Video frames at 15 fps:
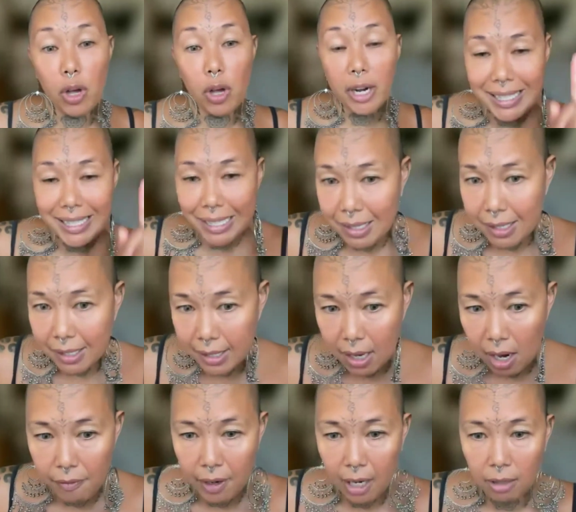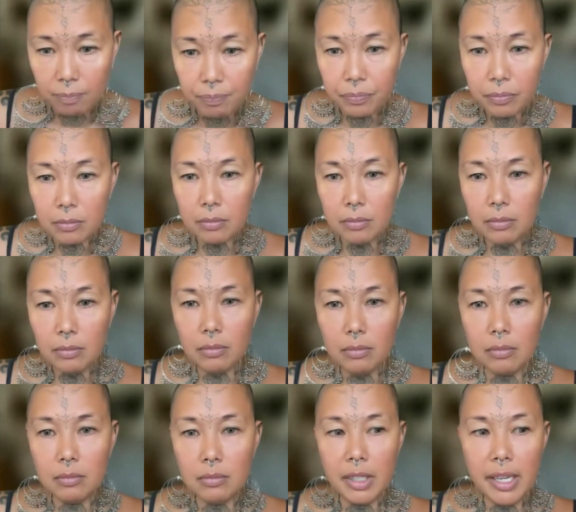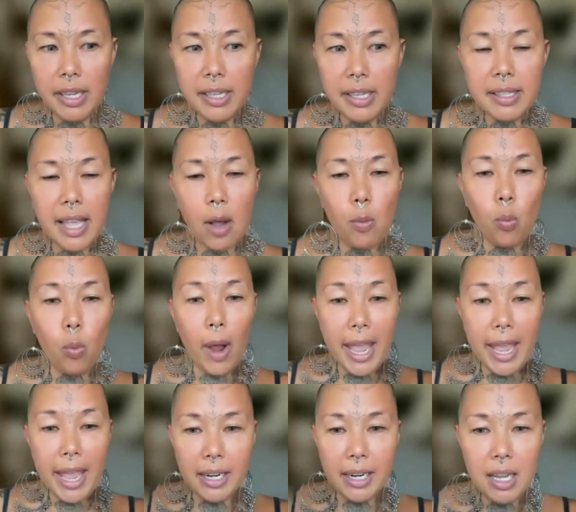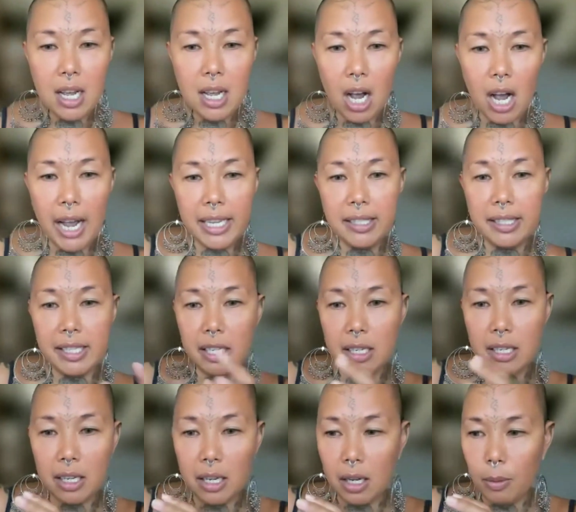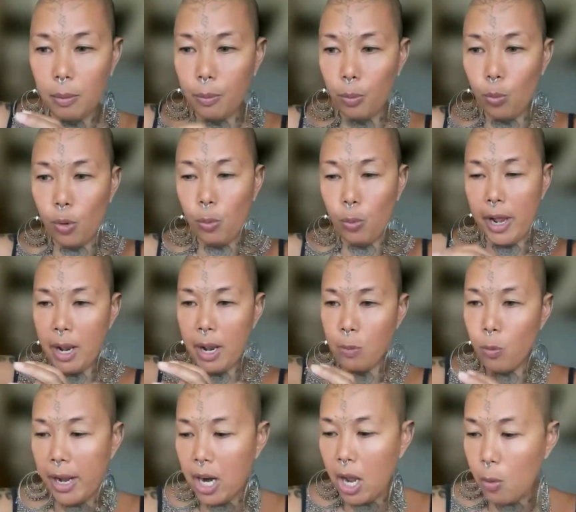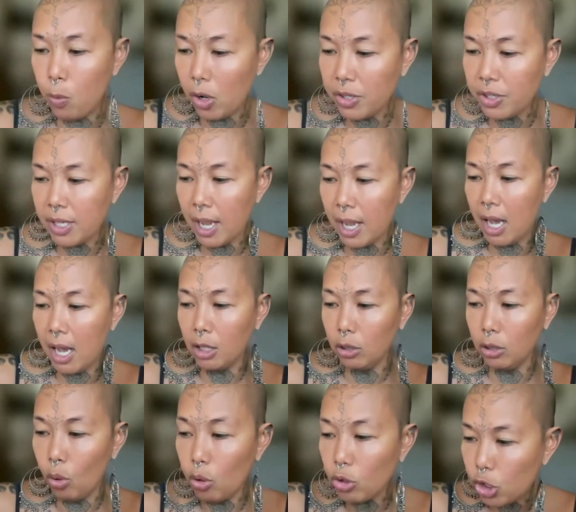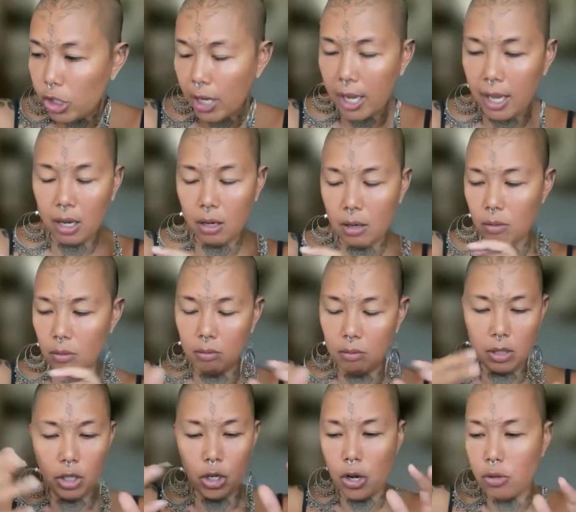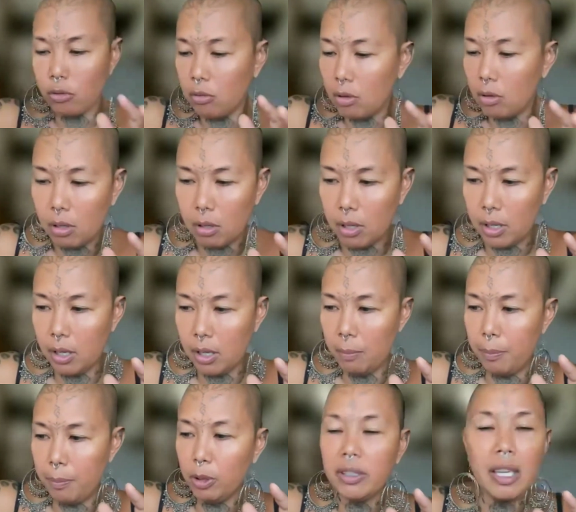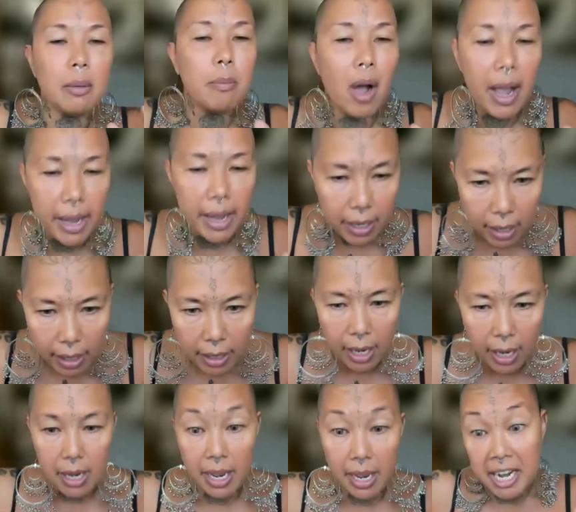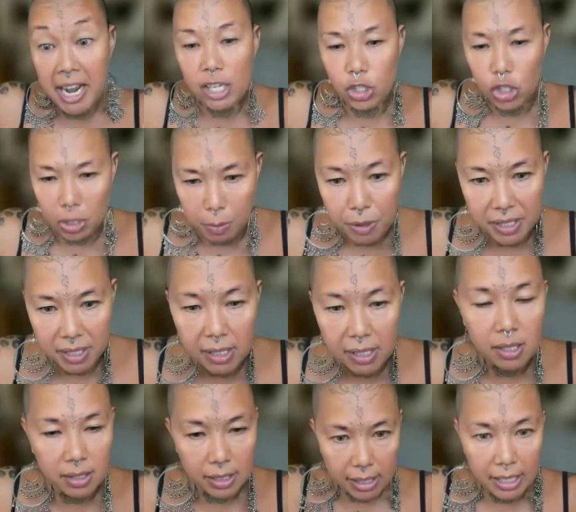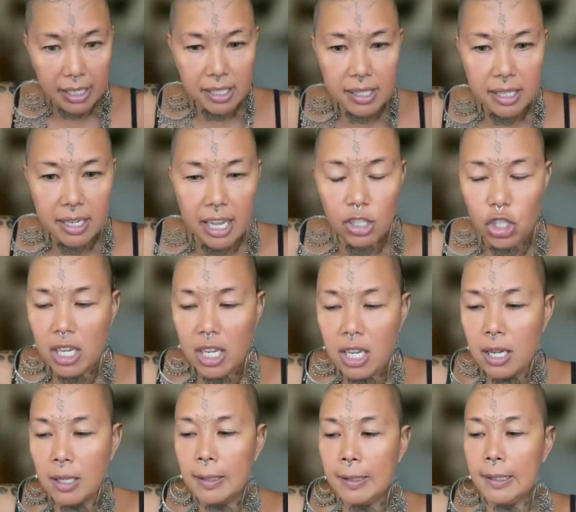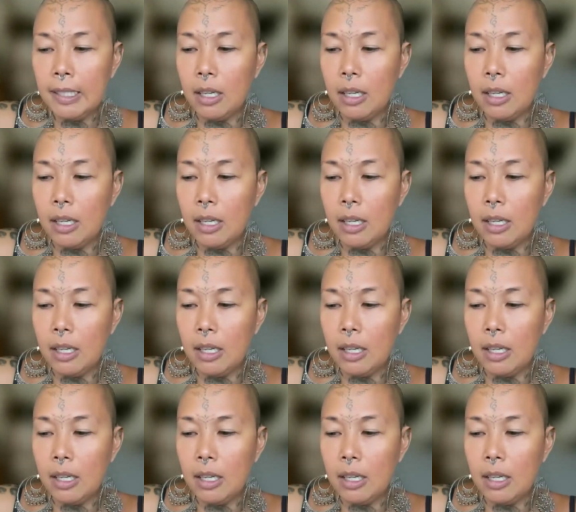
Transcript: Now, what I did discover is that when I did, and when I was you know, building my enagic business, because it is enagic,